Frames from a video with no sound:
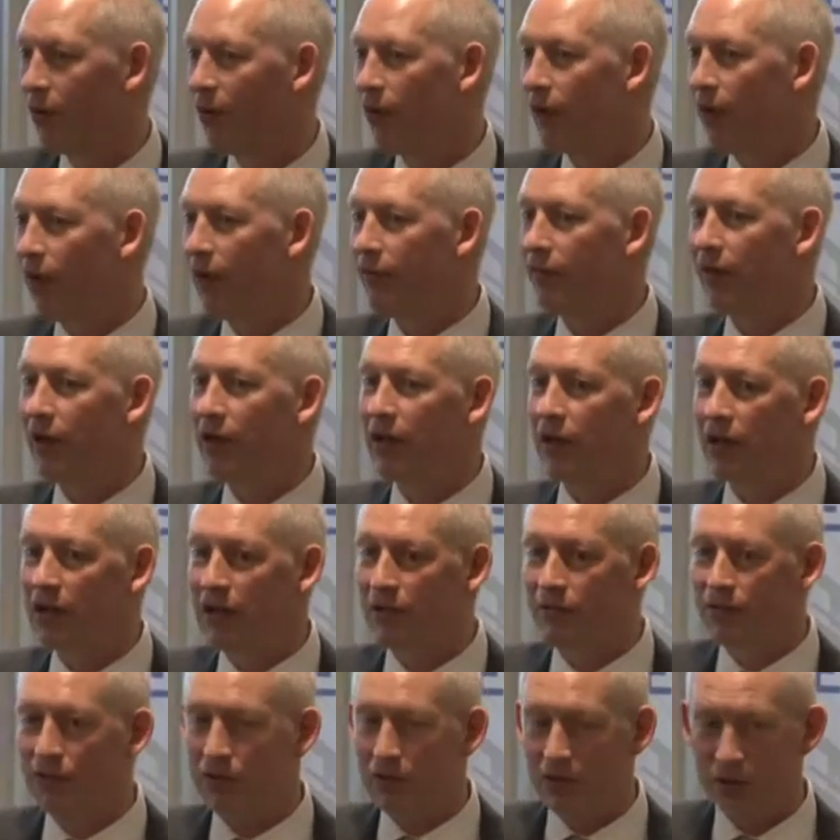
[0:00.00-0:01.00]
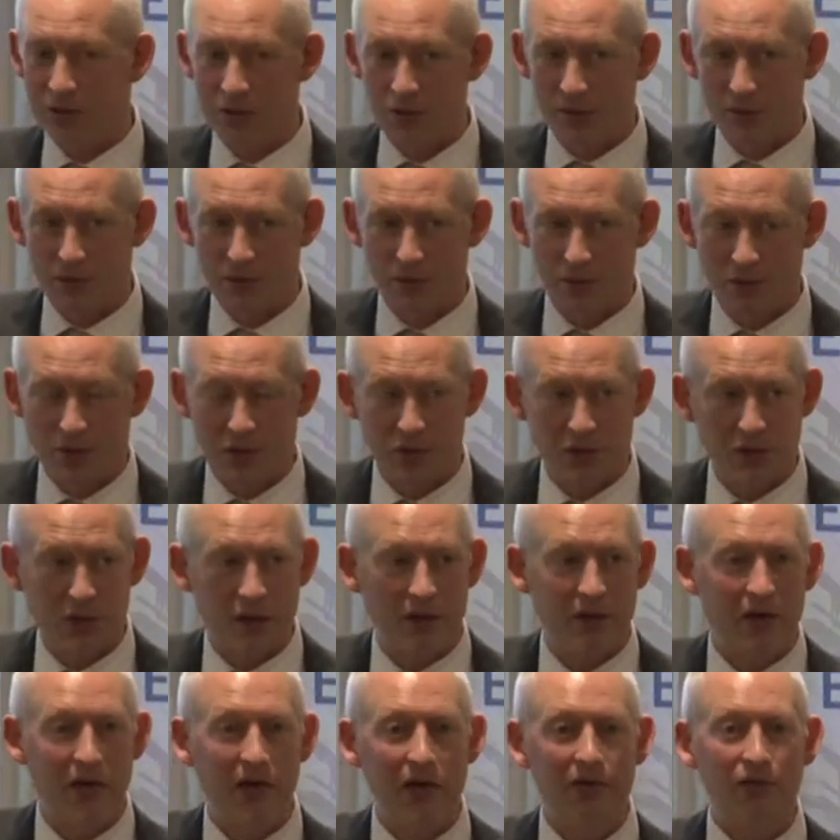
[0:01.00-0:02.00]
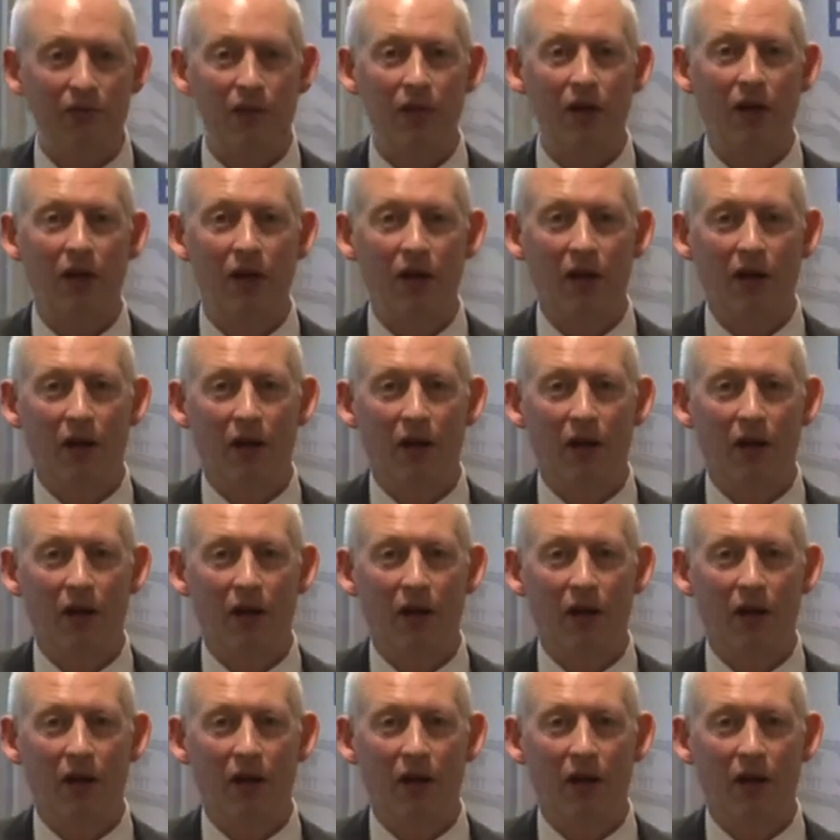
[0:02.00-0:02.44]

And then even in terms of production, and even